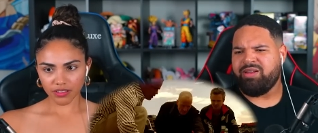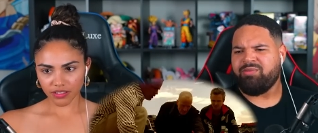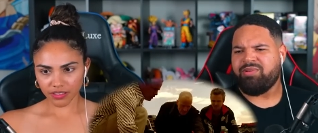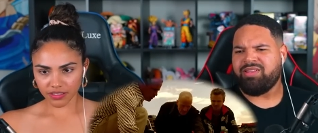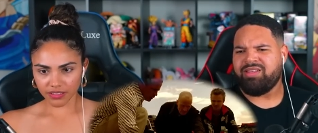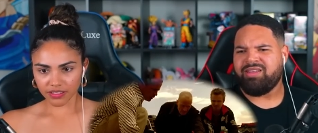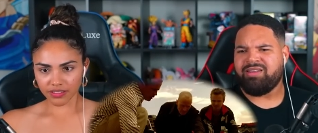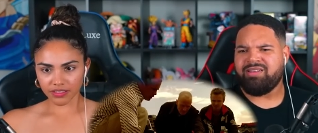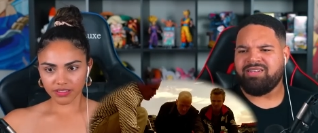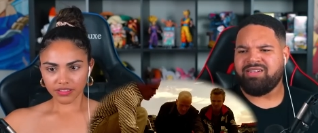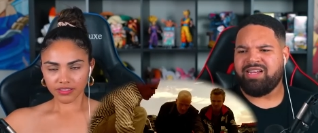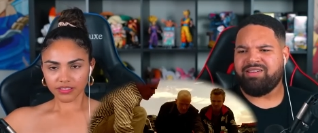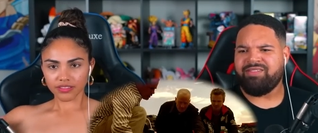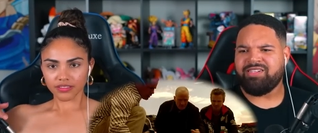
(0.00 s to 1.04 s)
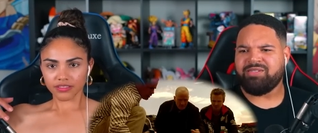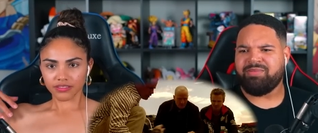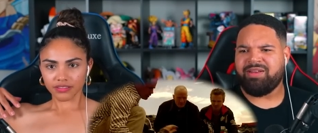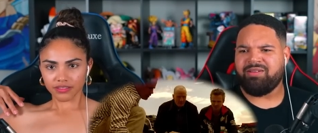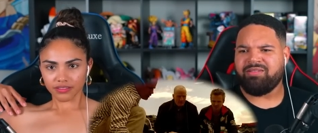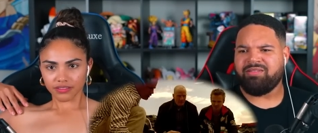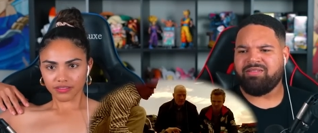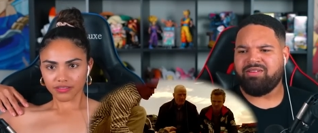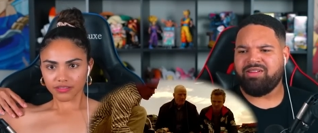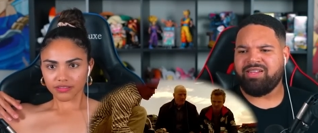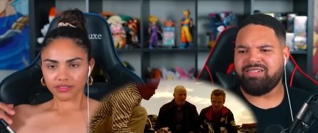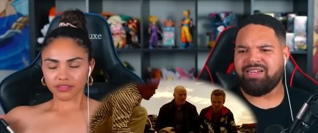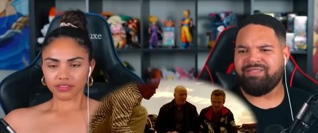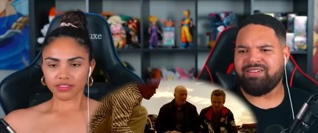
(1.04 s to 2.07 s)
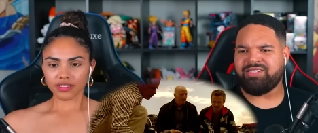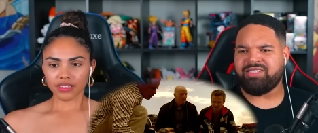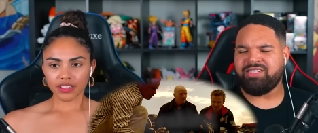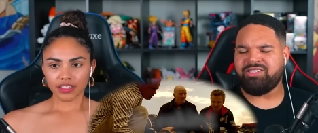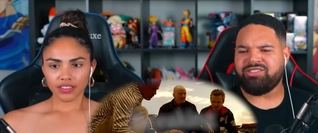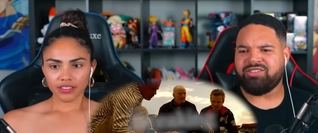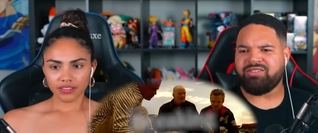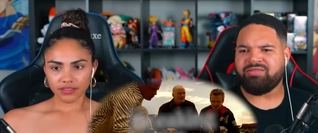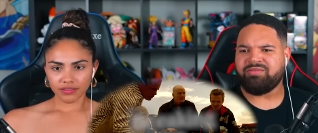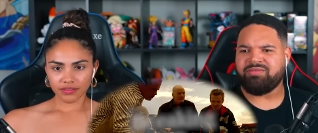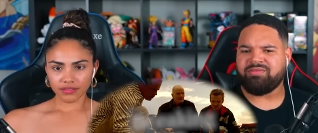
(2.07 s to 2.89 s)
Speaker 1: Wait, what the hell do you have in his mouth? He's having a seizure.